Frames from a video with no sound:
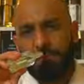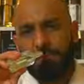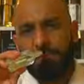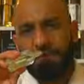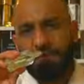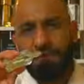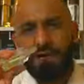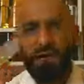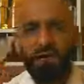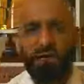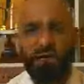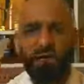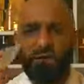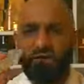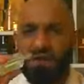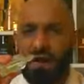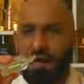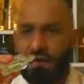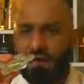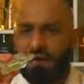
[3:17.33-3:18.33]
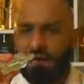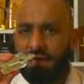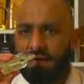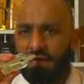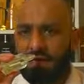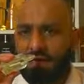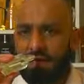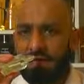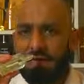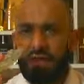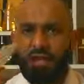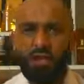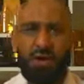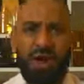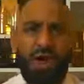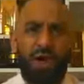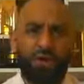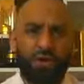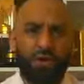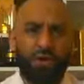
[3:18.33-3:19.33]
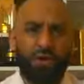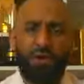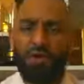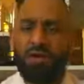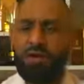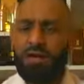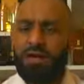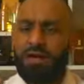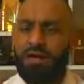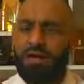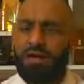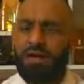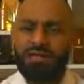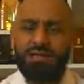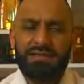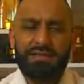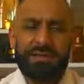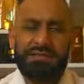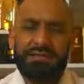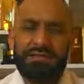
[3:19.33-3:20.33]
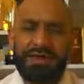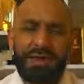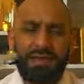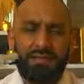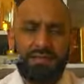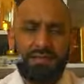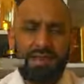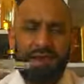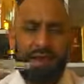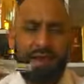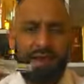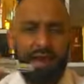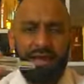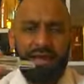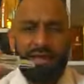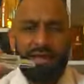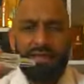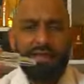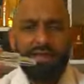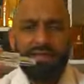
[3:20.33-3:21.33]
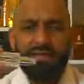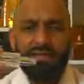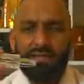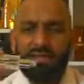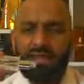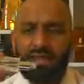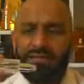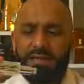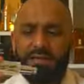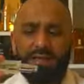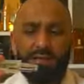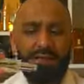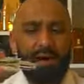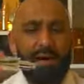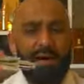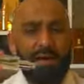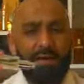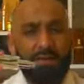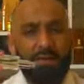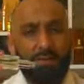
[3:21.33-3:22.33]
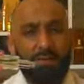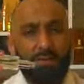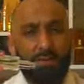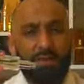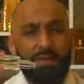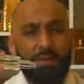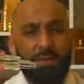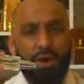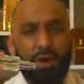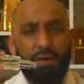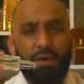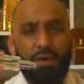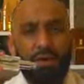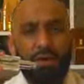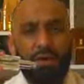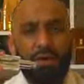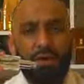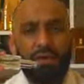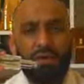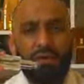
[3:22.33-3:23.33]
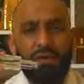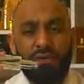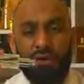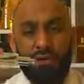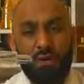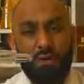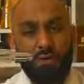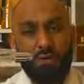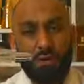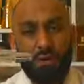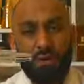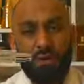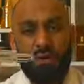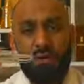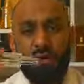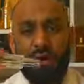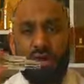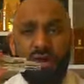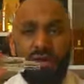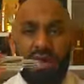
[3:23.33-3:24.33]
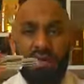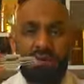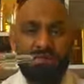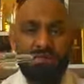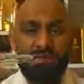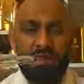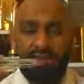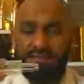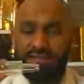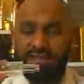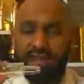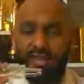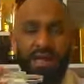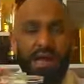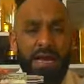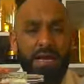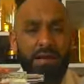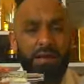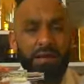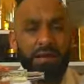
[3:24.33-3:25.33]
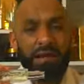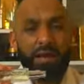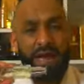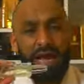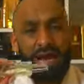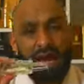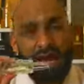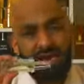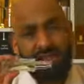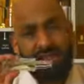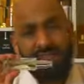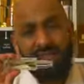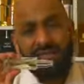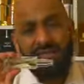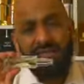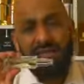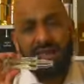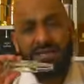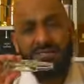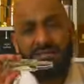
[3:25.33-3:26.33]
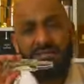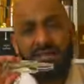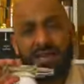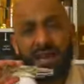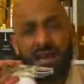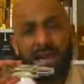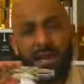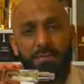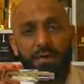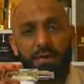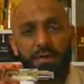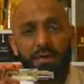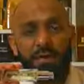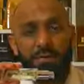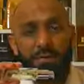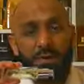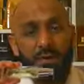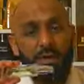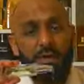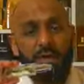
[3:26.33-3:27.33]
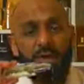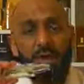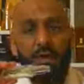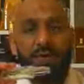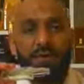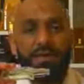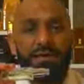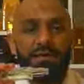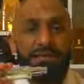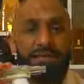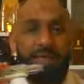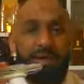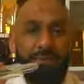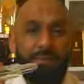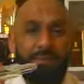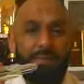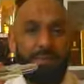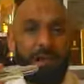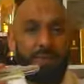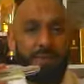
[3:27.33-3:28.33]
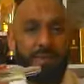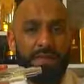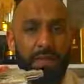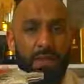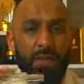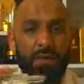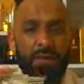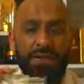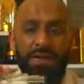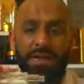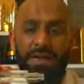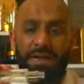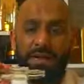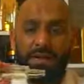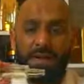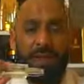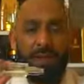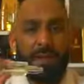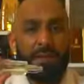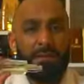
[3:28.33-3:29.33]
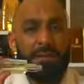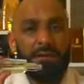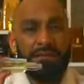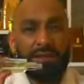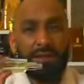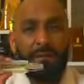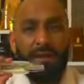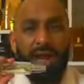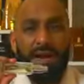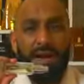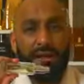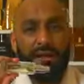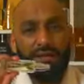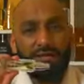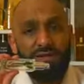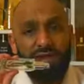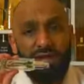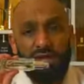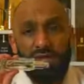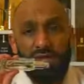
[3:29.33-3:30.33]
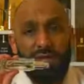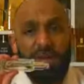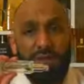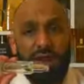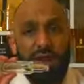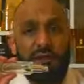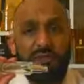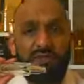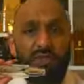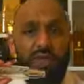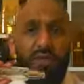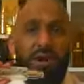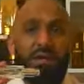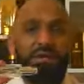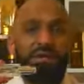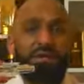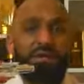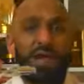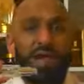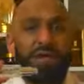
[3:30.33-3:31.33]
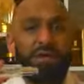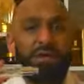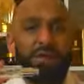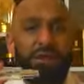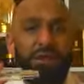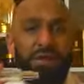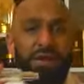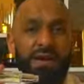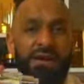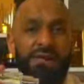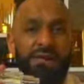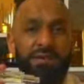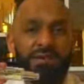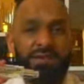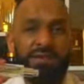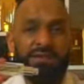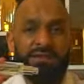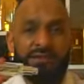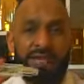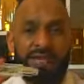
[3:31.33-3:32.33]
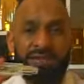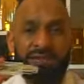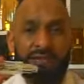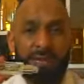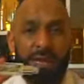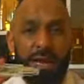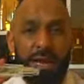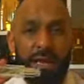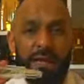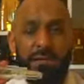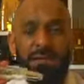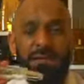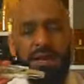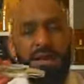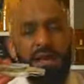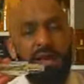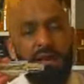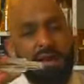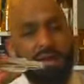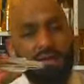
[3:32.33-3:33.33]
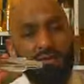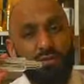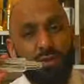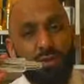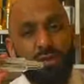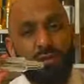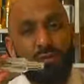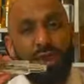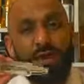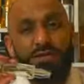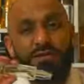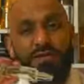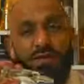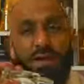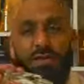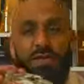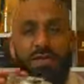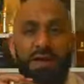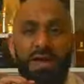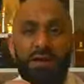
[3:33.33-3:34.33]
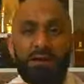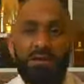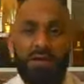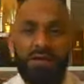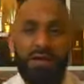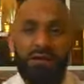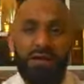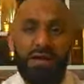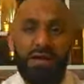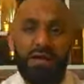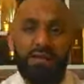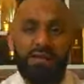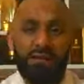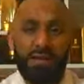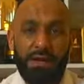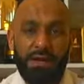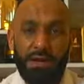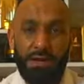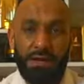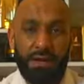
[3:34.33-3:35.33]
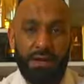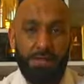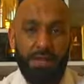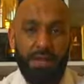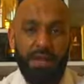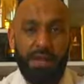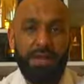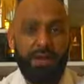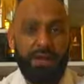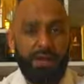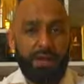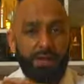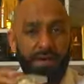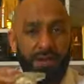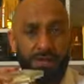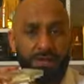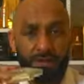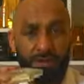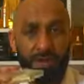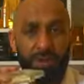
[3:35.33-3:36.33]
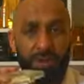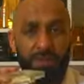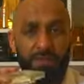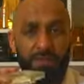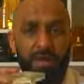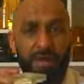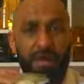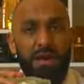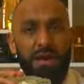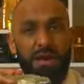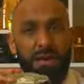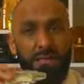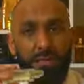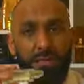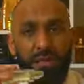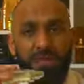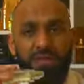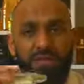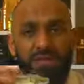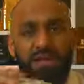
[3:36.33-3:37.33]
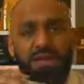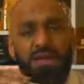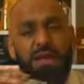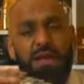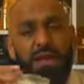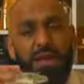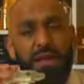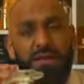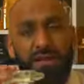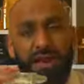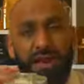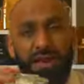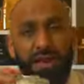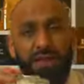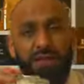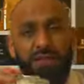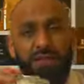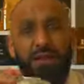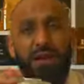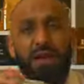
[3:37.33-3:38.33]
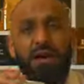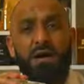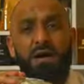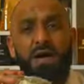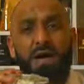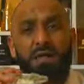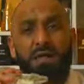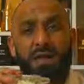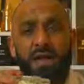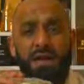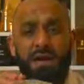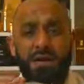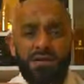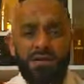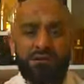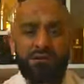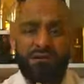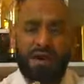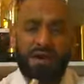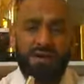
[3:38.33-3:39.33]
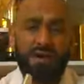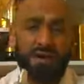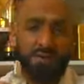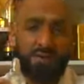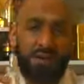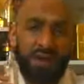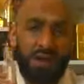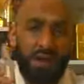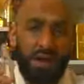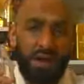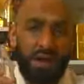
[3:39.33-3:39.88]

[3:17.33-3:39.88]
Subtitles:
lily of the valley, then you had your stuff like that, it just sits in the back. The most prominent note is zesty lime, and this zesty lime note, not only does it become in the opening, but to my nose it remains throughout the life of the fragrance. The zesty lime is what remains throughout the life of the fragrance, and you're going to pick it up in the top mostly, then in the heart, and then in the dry down.